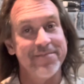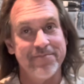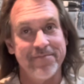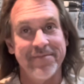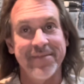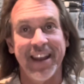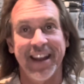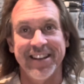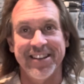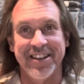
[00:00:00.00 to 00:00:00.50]

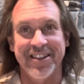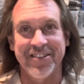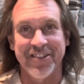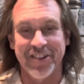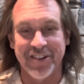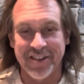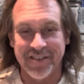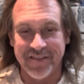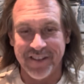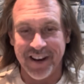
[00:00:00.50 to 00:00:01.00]

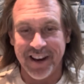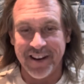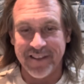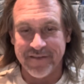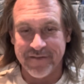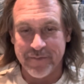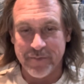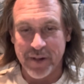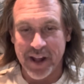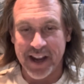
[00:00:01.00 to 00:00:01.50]
1935,
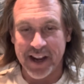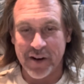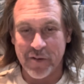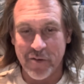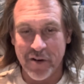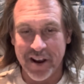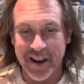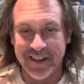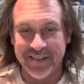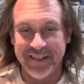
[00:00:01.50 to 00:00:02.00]
black and
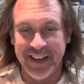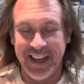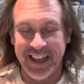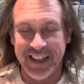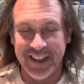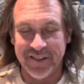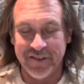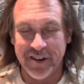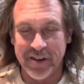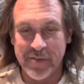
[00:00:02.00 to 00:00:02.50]
white,
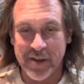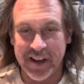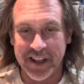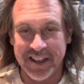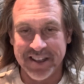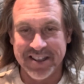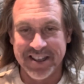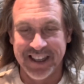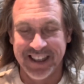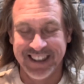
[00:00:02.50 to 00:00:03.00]
83 minutes.